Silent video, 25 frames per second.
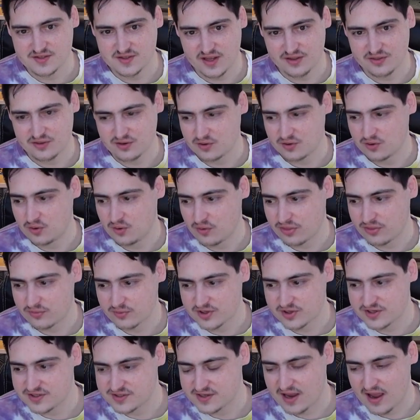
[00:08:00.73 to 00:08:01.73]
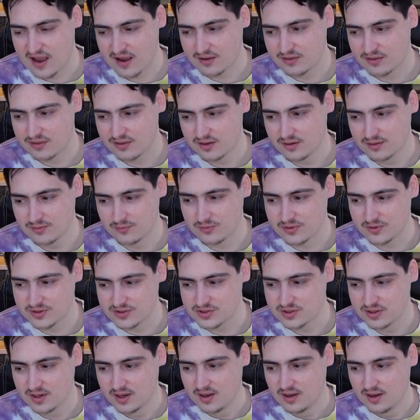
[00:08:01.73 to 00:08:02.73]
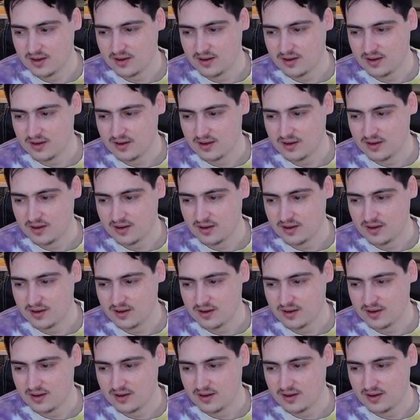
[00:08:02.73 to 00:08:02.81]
like their whole three stack thing, which